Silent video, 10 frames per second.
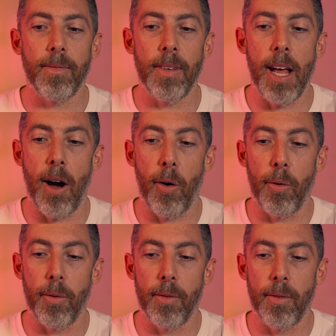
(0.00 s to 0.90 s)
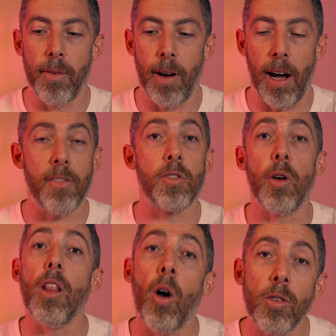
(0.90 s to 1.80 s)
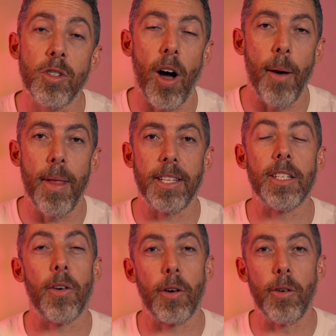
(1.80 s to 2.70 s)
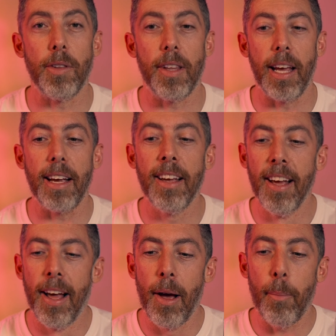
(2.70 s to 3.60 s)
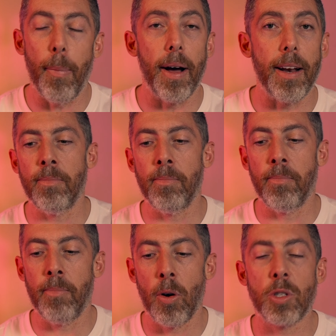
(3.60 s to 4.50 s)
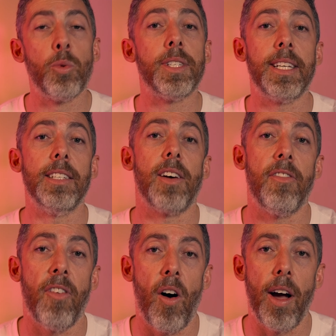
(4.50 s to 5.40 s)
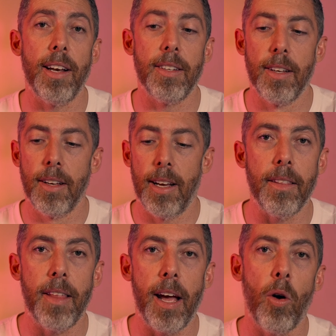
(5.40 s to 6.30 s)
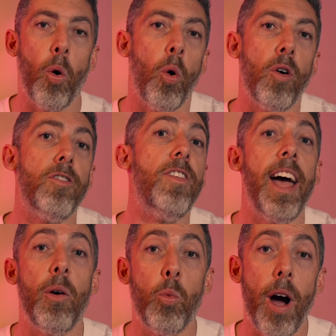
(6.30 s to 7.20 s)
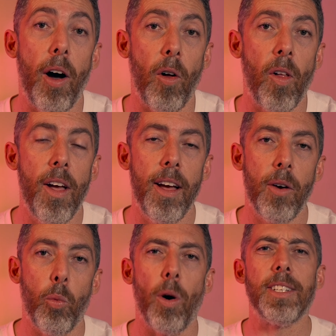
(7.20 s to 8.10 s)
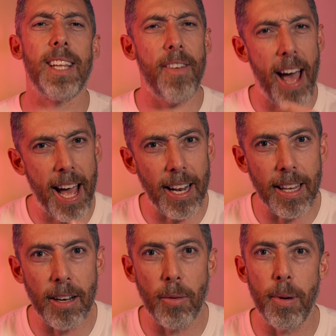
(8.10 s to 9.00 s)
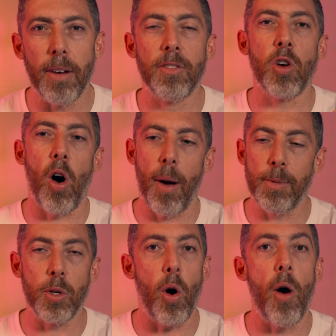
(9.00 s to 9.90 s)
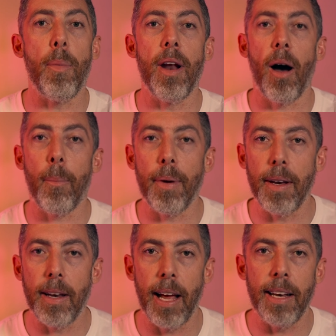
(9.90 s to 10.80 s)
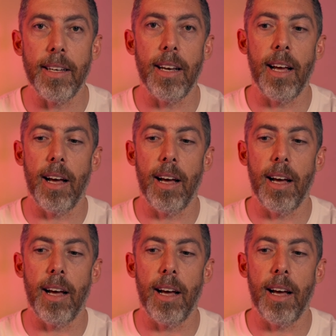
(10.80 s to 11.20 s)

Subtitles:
Now, after a long time, that's not a good thing, but most whiskeys I find, they all fare well once they've had a little bit of time to open up and